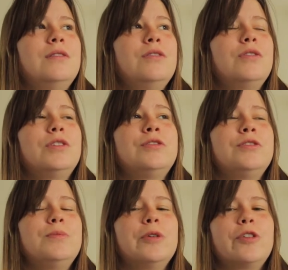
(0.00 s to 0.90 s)
do a
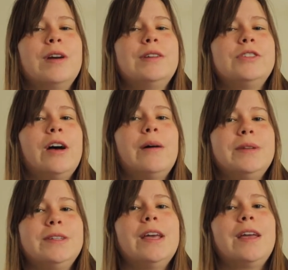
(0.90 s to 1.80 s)
super great job
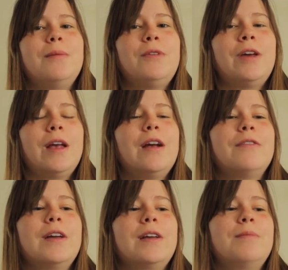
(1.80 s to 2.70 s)
in taking care
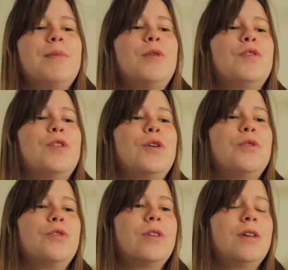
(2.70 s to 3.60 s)
of like both of
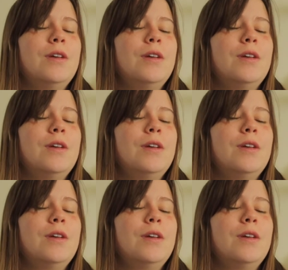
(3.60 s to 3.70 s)
those